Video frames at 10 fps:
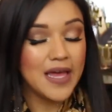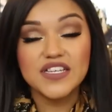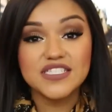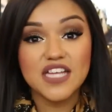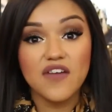
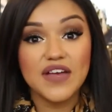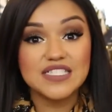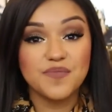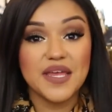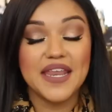This stuff
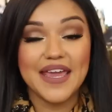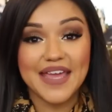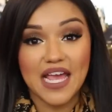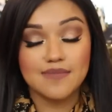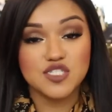has been a
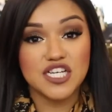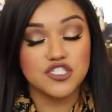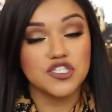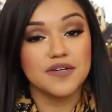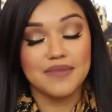game
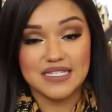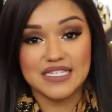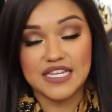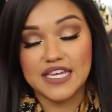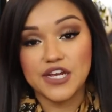changer in my
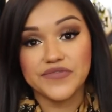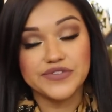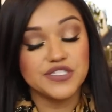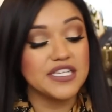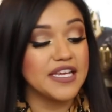skincare
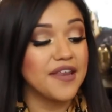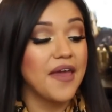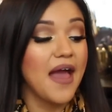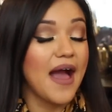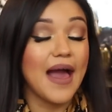routine.
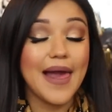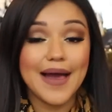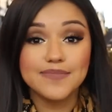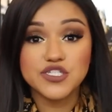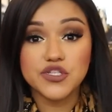I
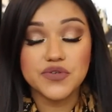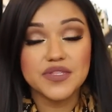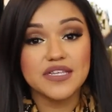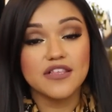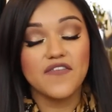
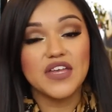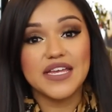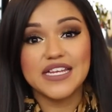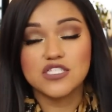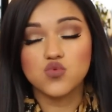absolutely love
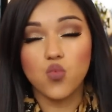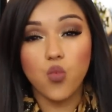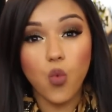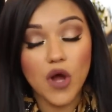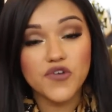it. It is
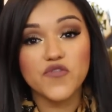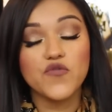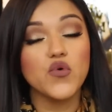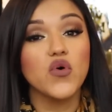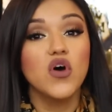
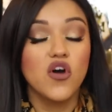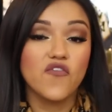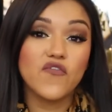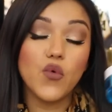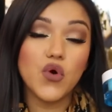wonderful
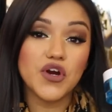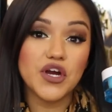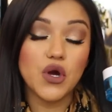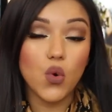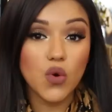
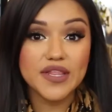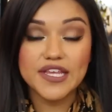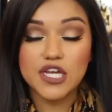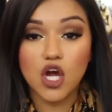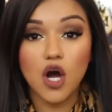for
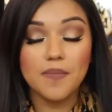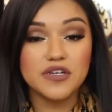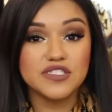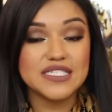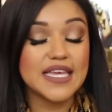oily to
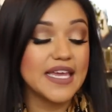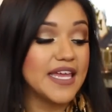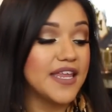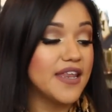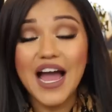combo
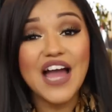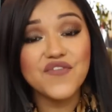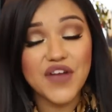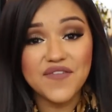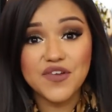skin.
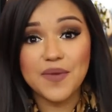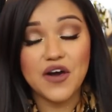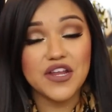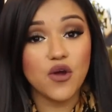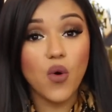I've raved
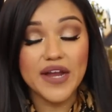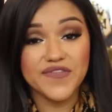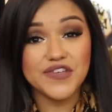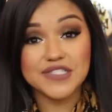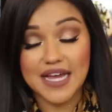about it quite
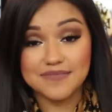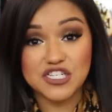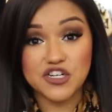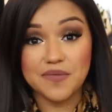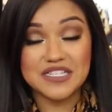a few times
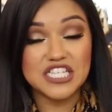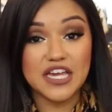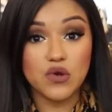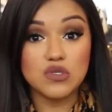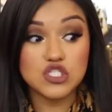here on my
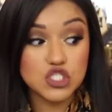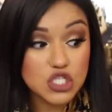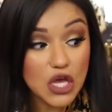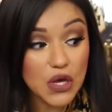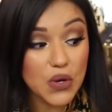channel,
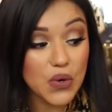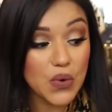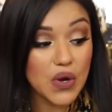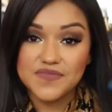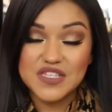
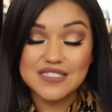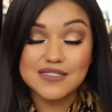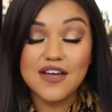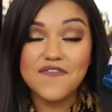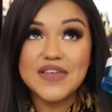so this
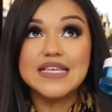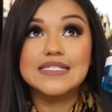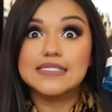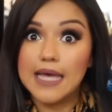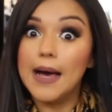stuff
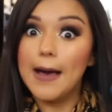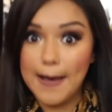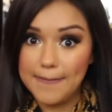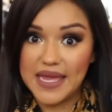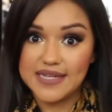is
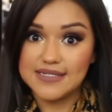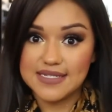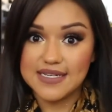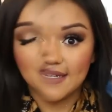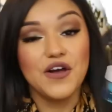
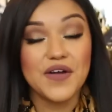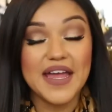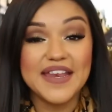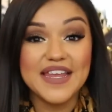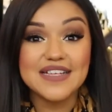amazing.
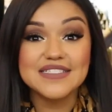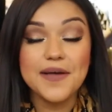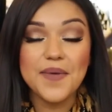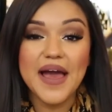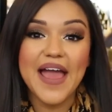Okay, next
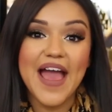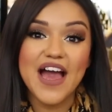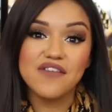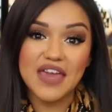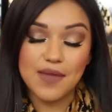up I
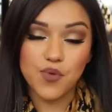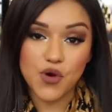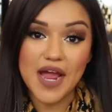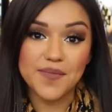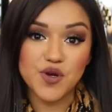have a
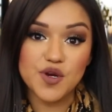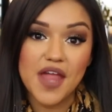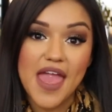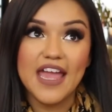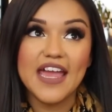primer,
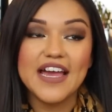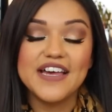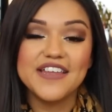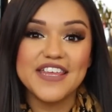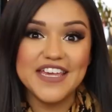
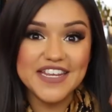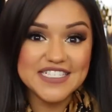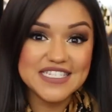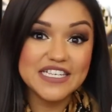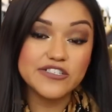and it
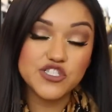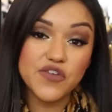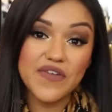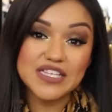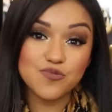is the
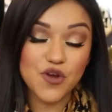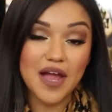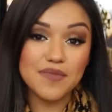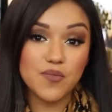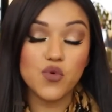Too Faced
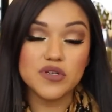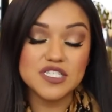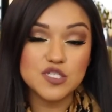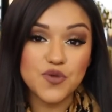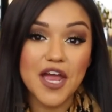Primed and
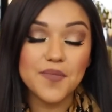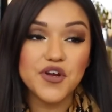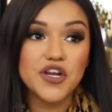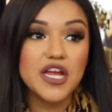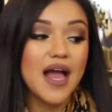Poreless
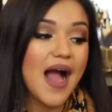Primer.